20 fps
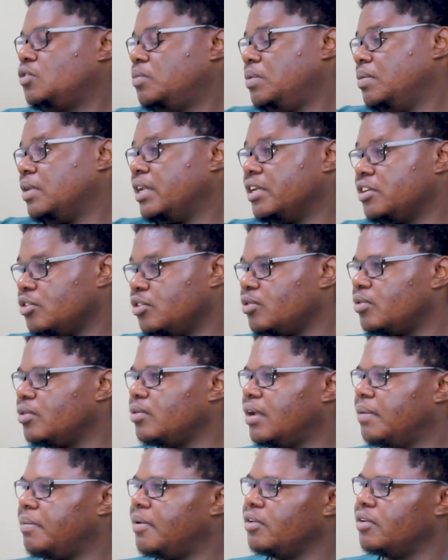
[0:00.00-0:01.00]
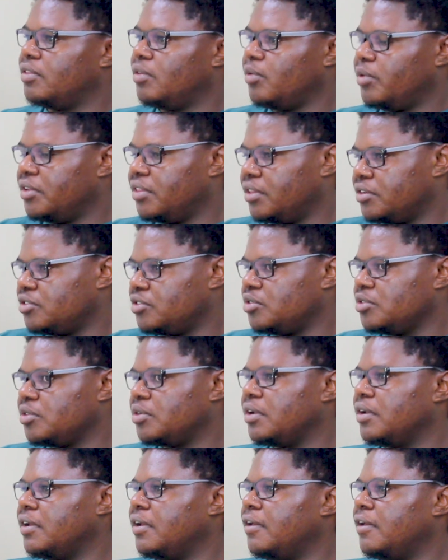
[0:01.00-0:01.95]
to people like you about the work that you do.